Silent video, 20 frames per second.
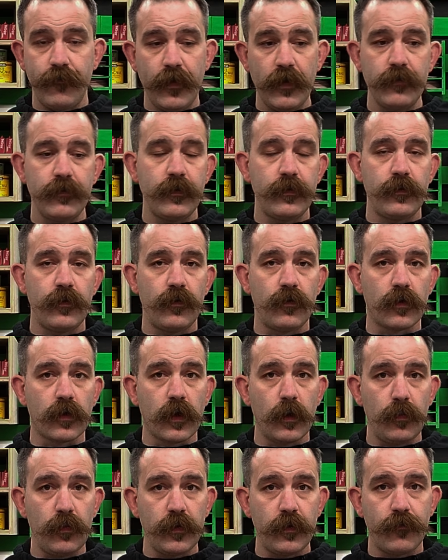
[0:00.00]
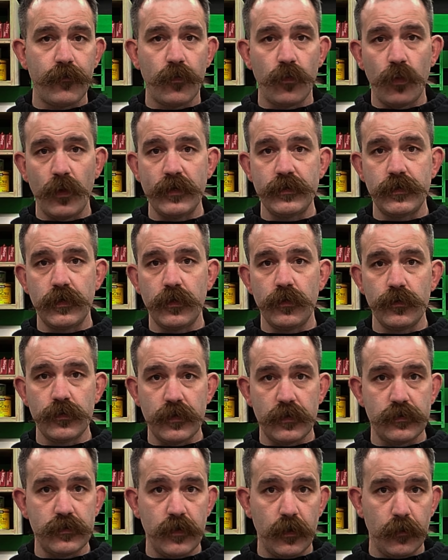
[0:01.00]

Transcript: found that there are a couple different ways to use this